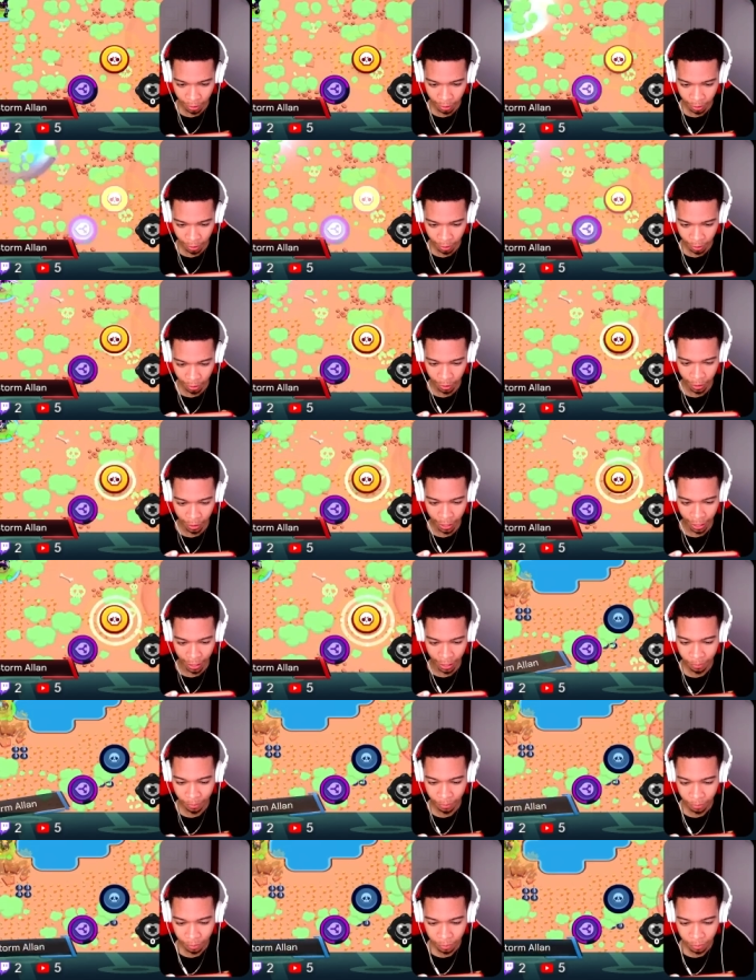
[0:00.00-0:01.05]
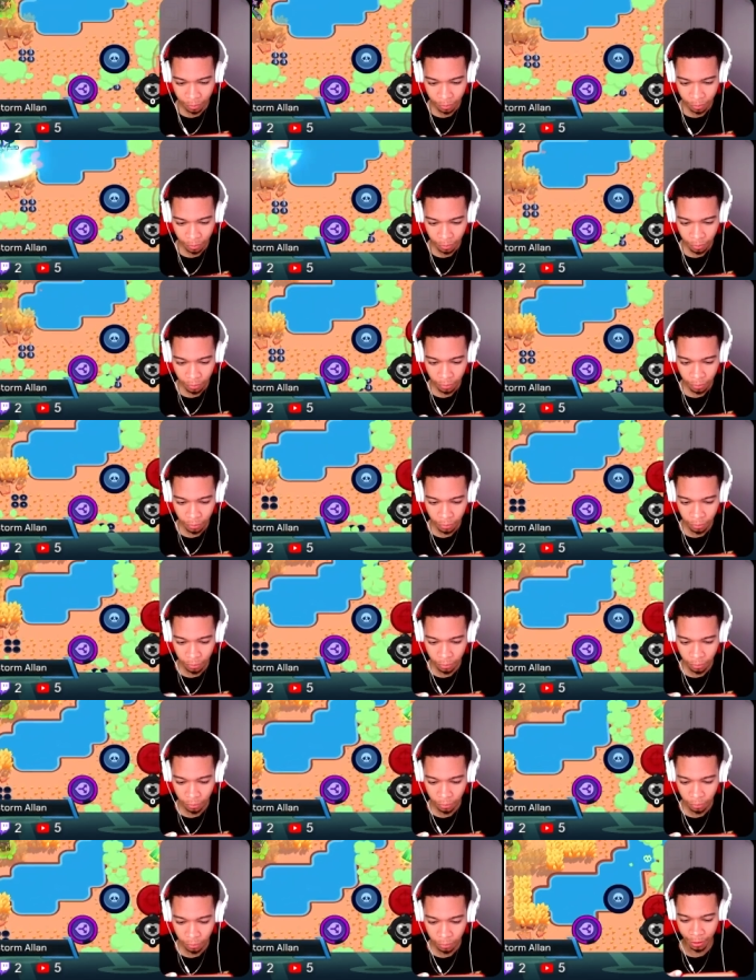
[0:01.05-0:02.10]
You're dead.
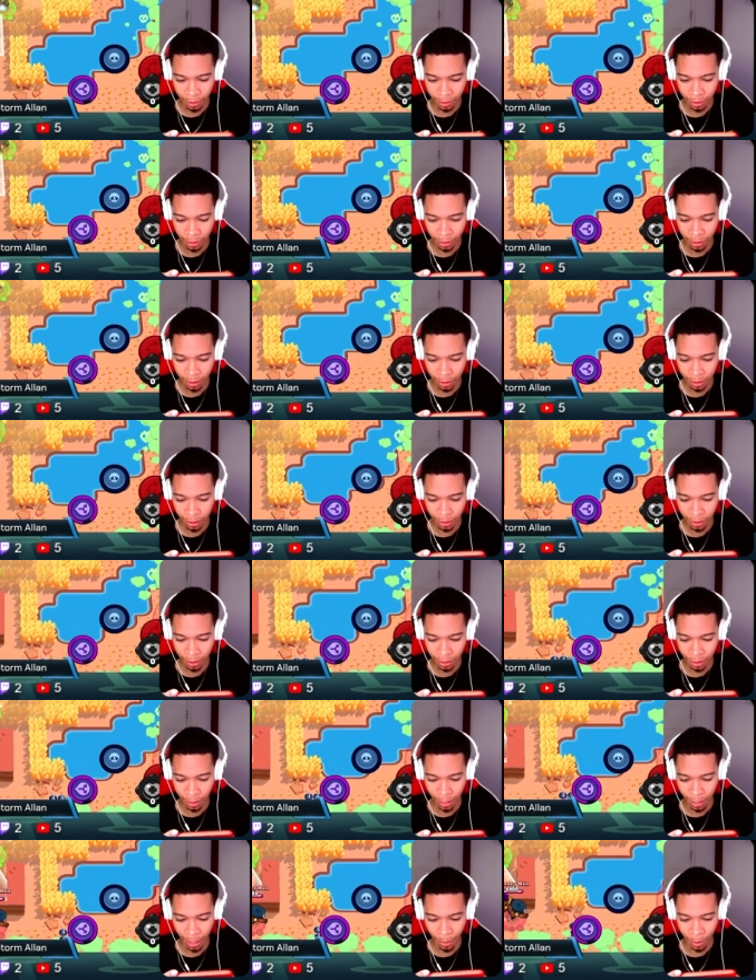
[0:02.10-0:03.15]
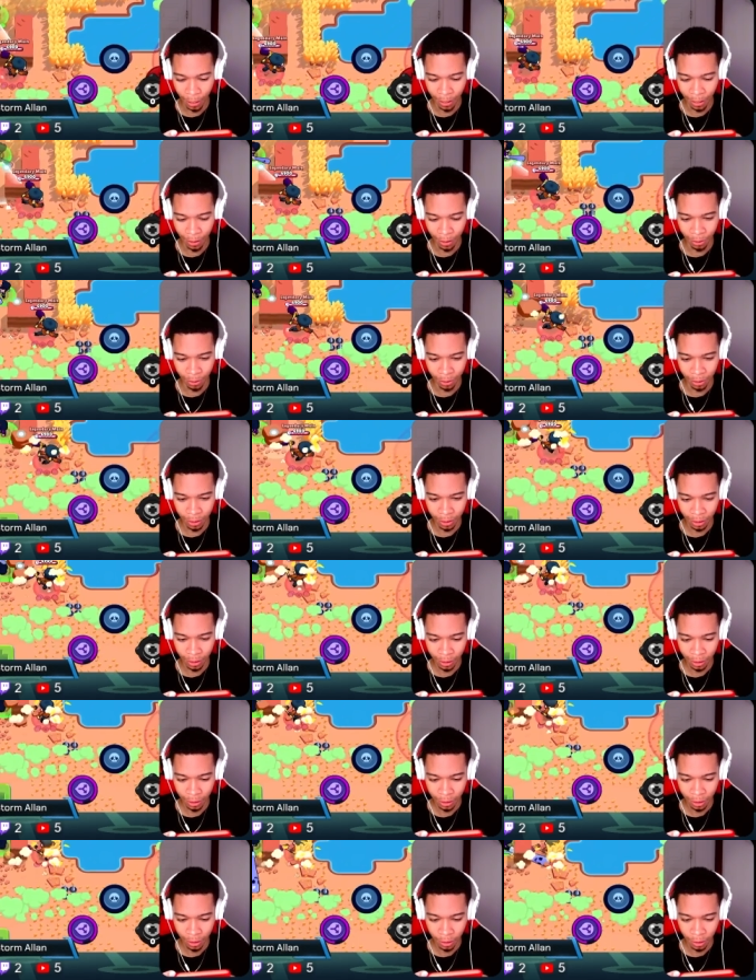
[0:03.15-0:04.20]
Uh, Alright, I'm gonna lose.
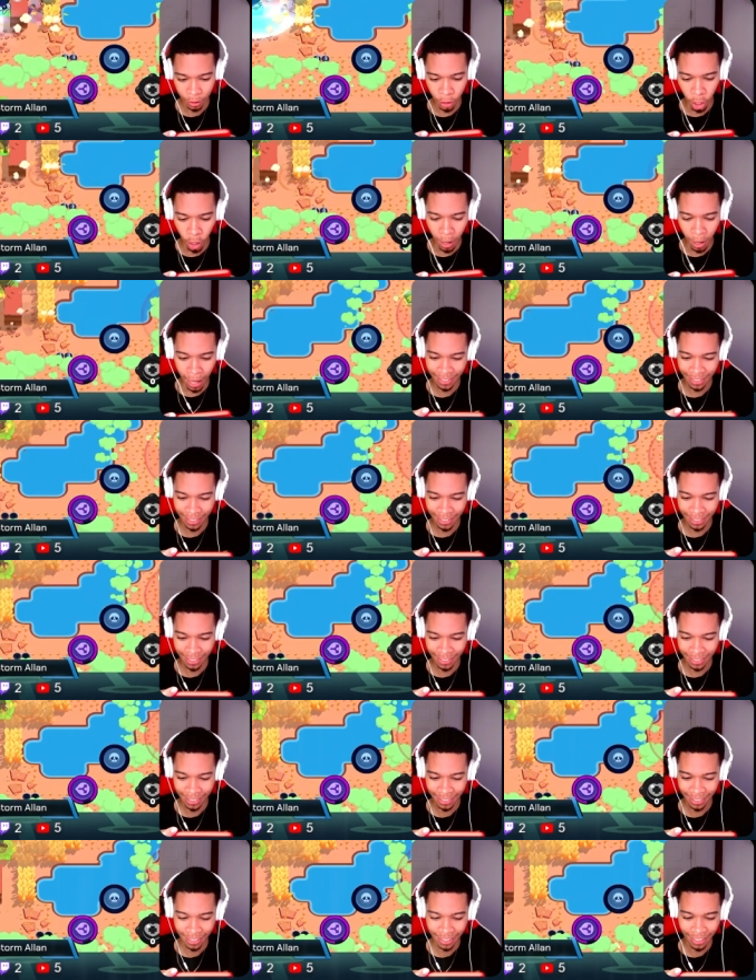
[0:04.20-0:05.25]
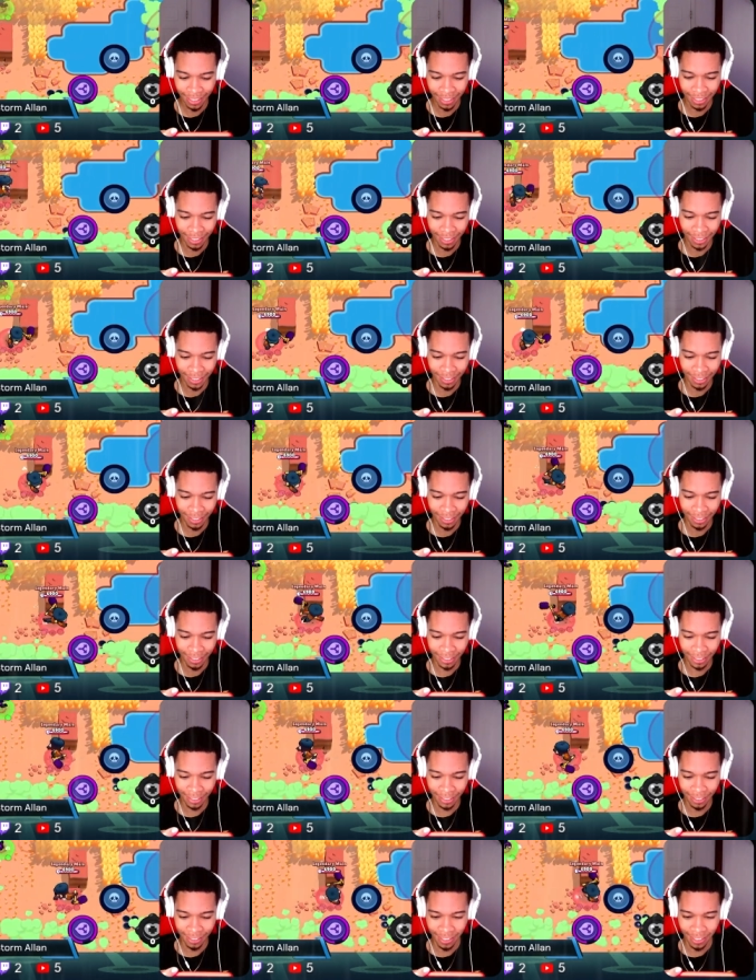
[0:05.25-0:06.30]
No, I lost.
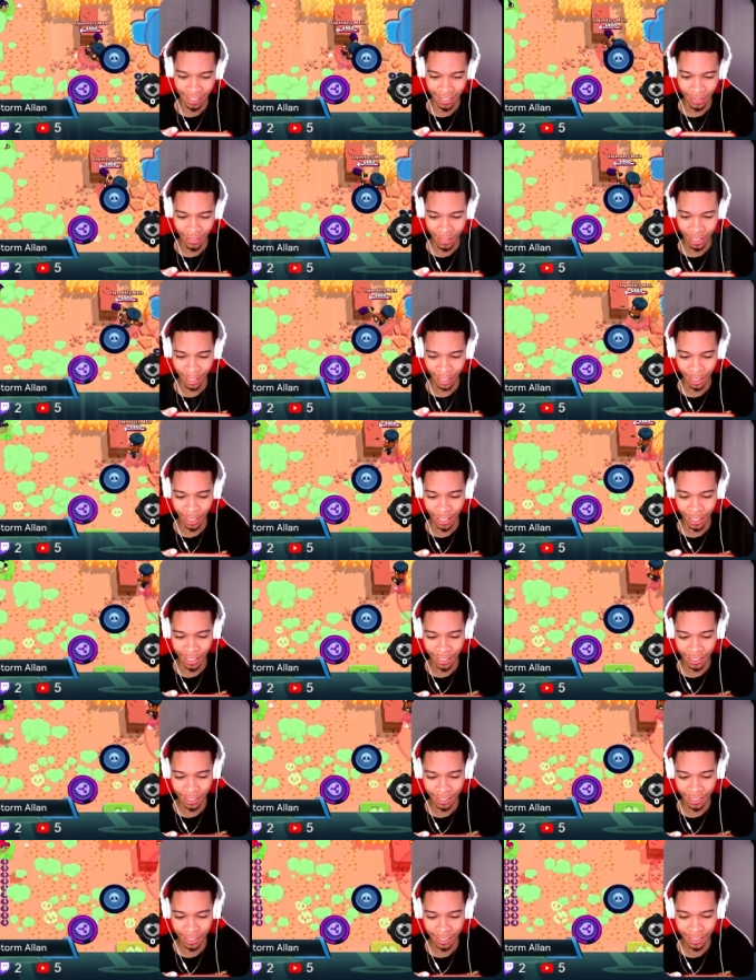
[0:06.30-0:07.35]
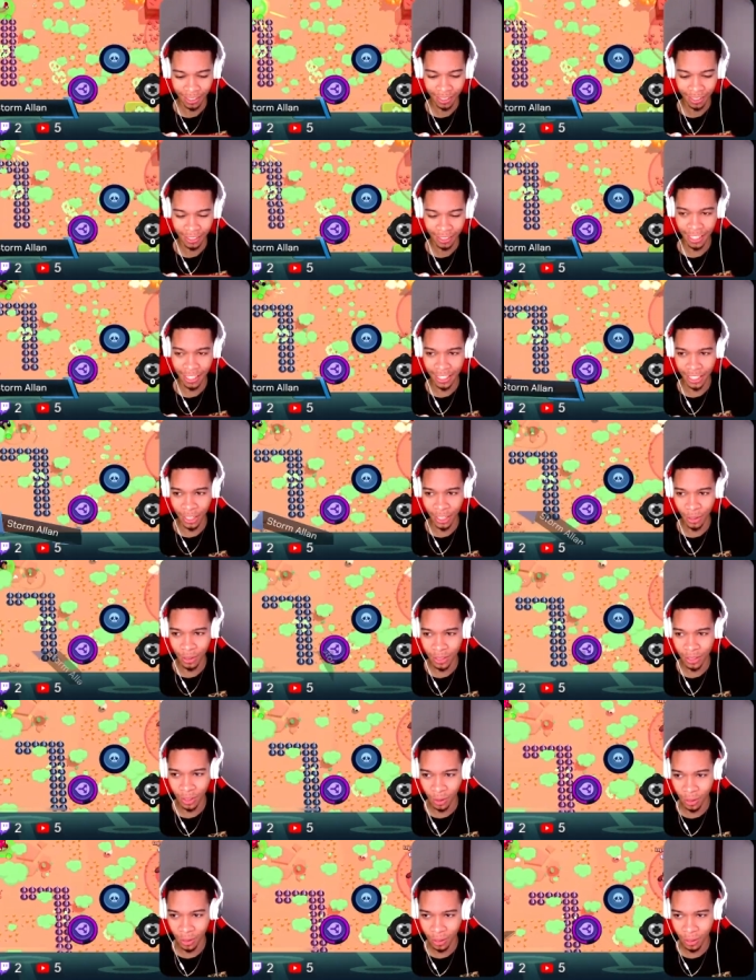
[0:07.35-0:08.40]
Oh my gosh. Legendary was the
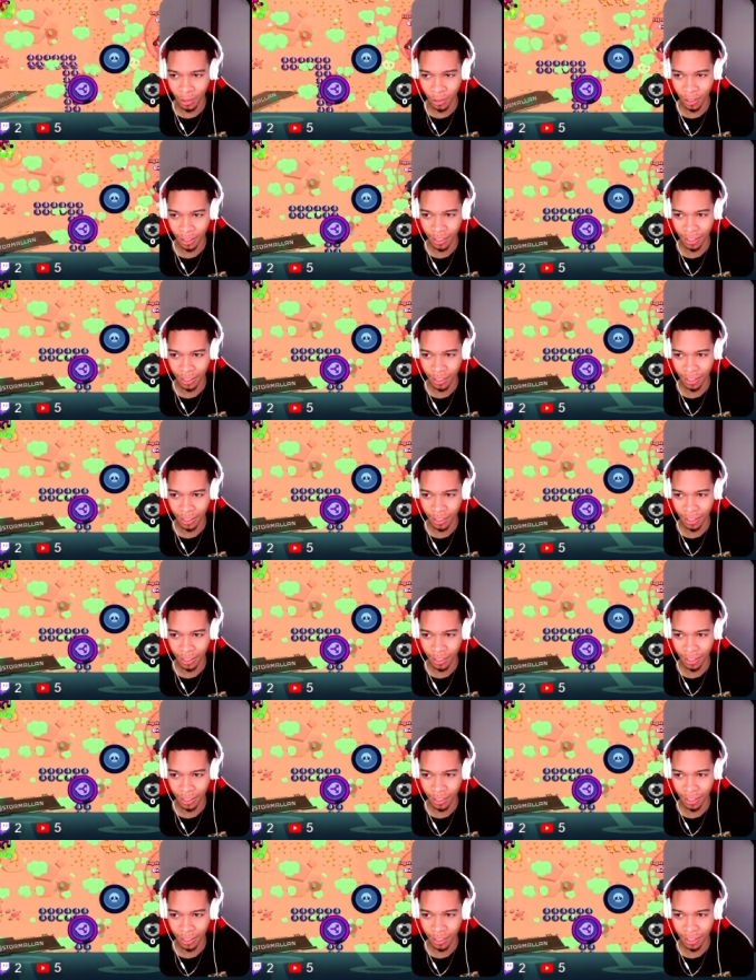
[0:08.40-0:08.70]
only one?